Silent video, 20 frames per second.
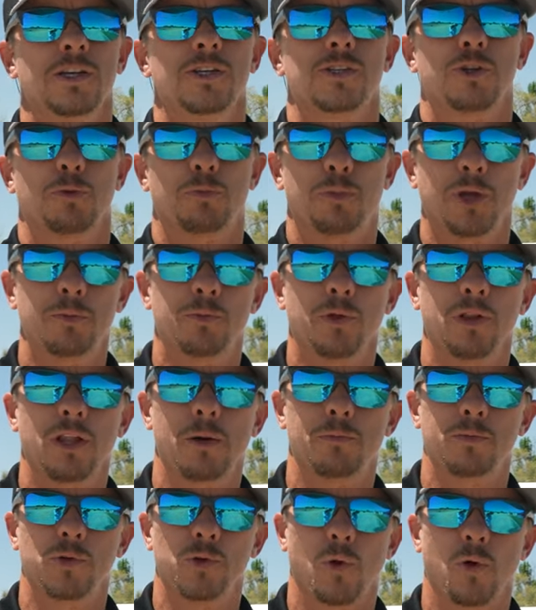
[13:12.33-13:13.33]
So people
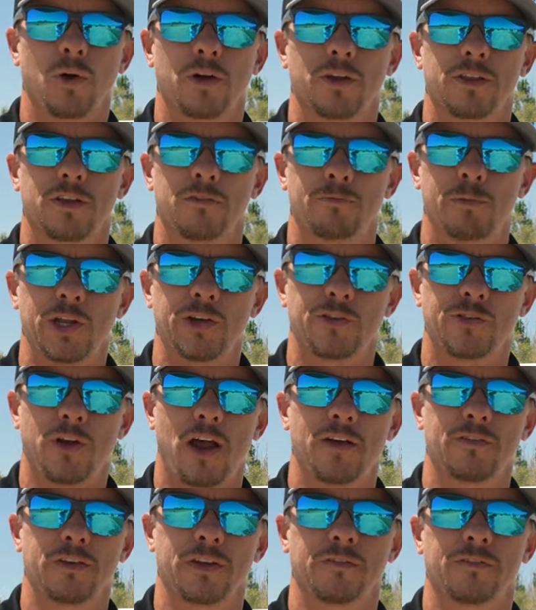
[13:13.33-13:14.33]
up north have been
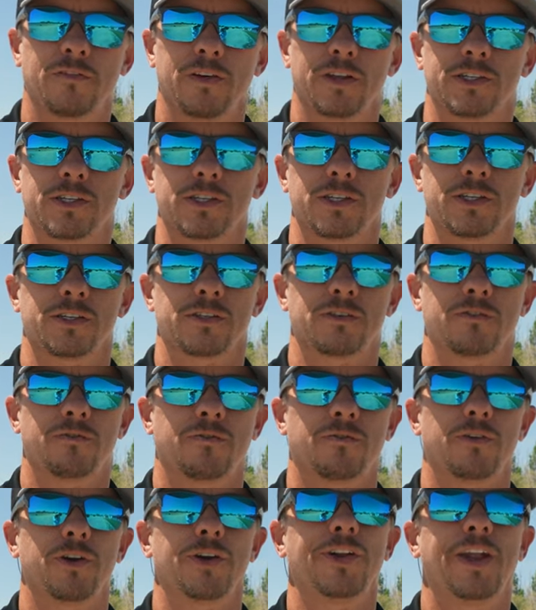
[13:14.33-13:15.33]
driving fences
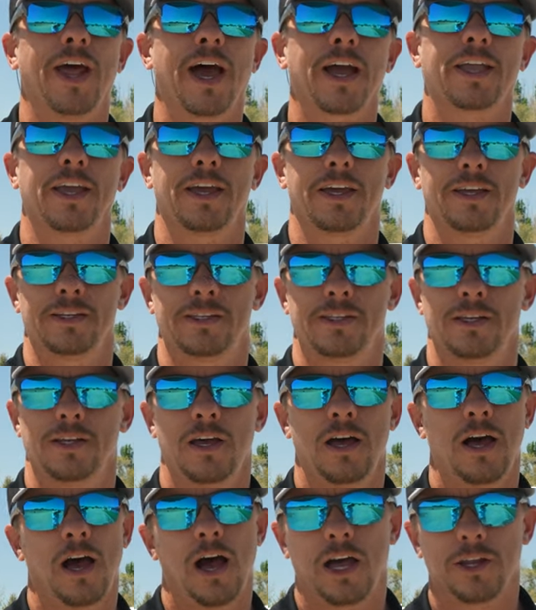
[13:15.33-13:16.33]
for decades.
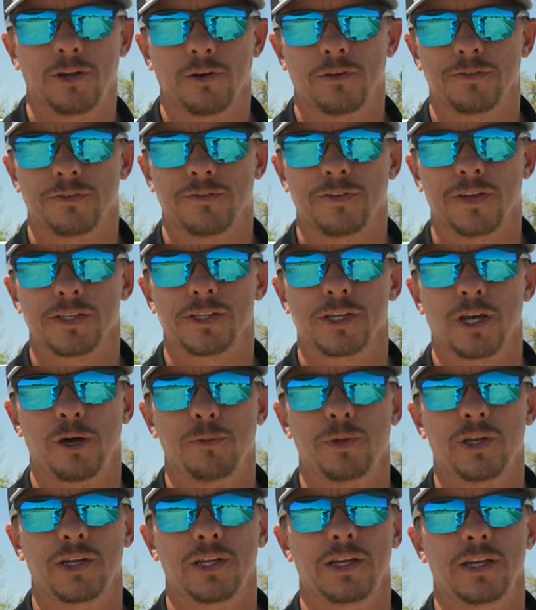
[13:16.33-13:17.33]
I know of a fence
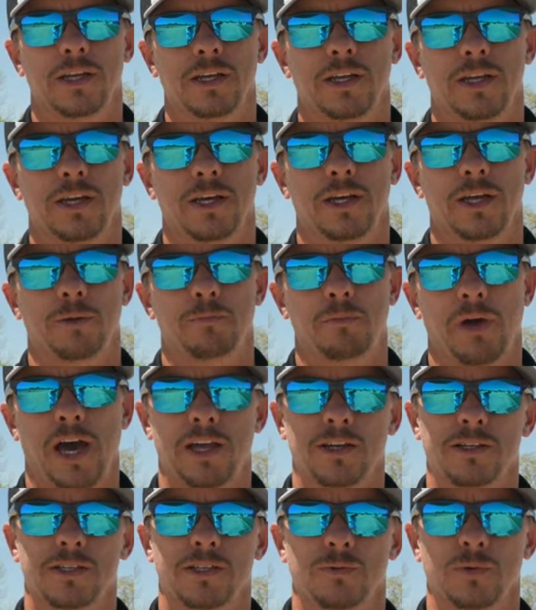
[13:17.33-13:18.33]
company in
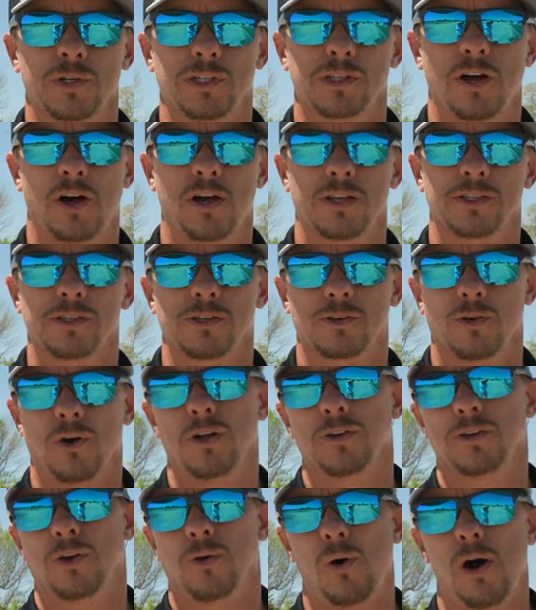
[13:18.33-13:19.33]
Madison, Wisconsin
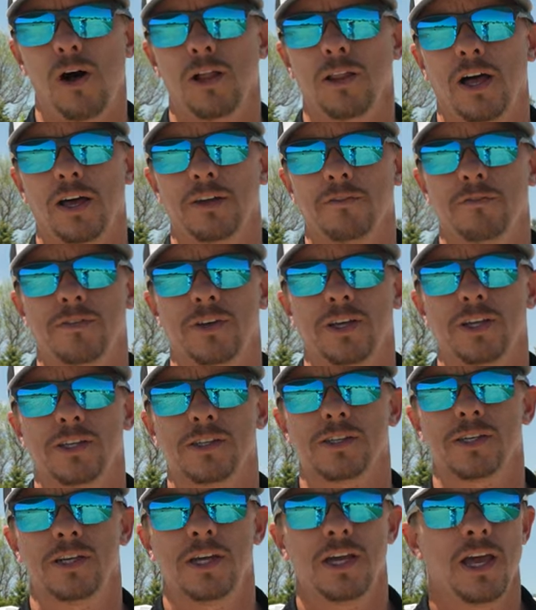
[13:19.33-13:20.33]
called Qualine
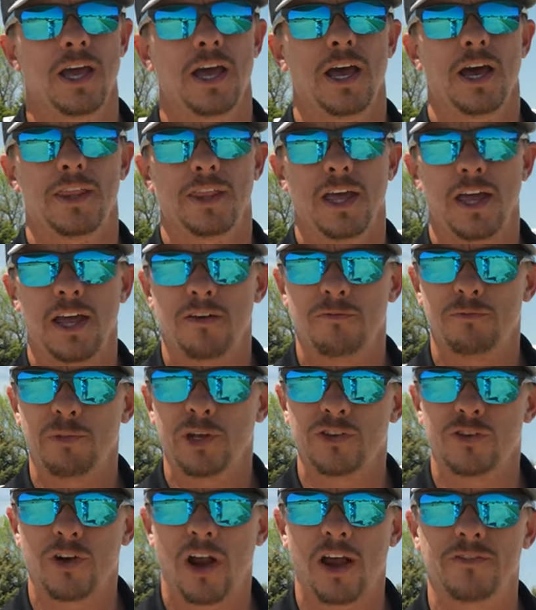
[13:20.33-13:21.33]
Fence, and they have
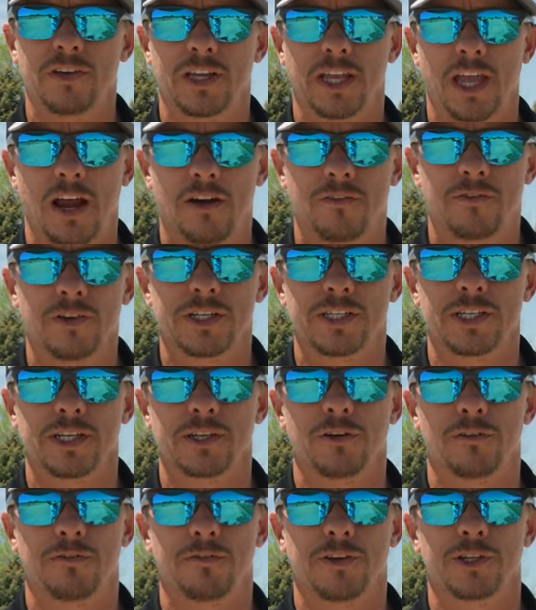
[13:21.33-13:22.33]
been driving every
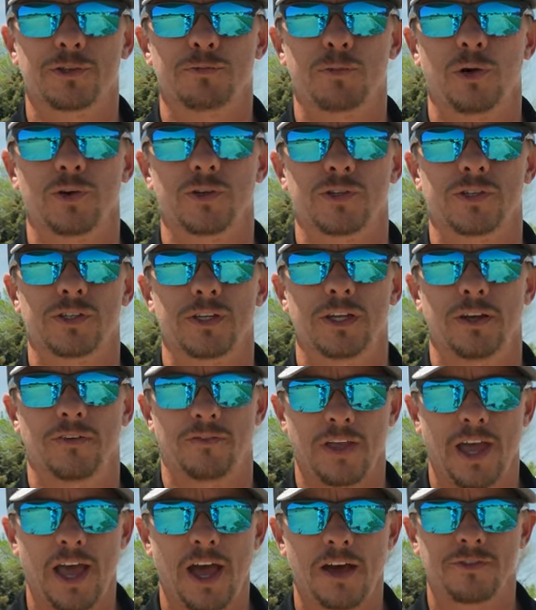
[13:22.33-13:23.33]
single fence post.
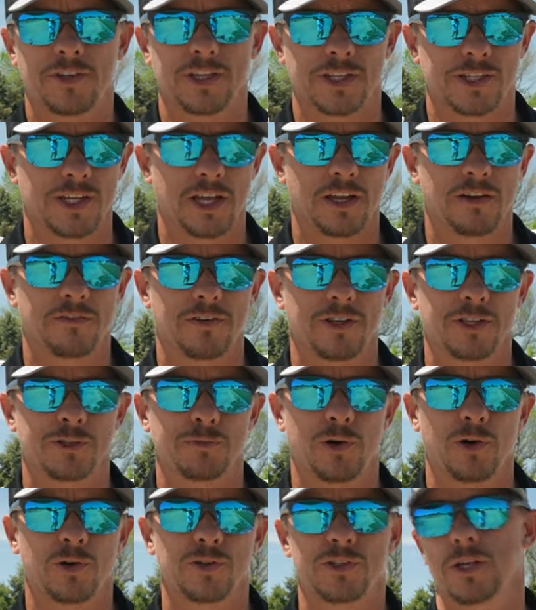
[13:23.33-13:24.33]
If they have to set a fence
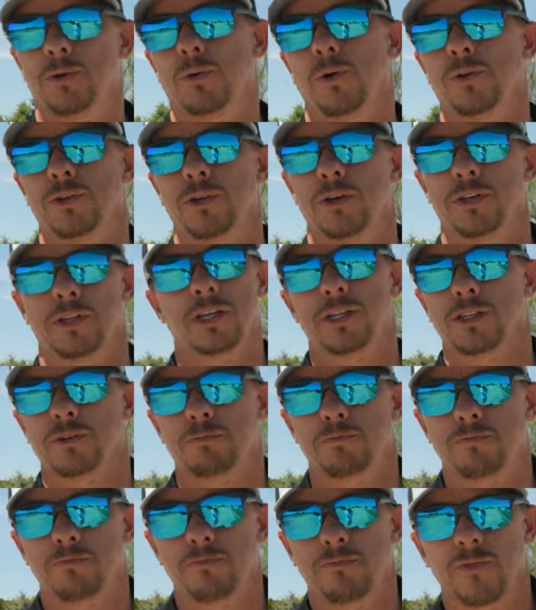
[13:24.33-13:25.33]
post, they won't do it. They just
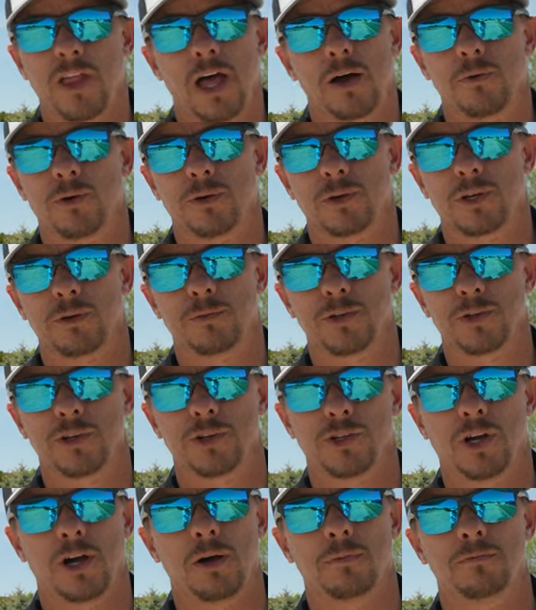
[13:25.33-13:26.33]
flat won't come do
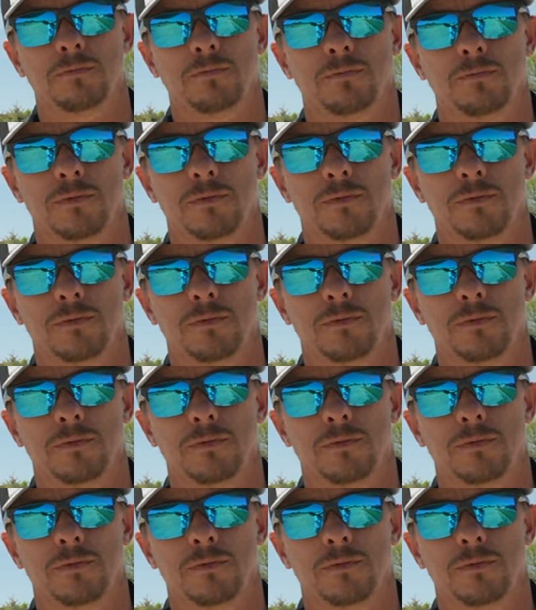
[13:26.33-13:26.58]
your job.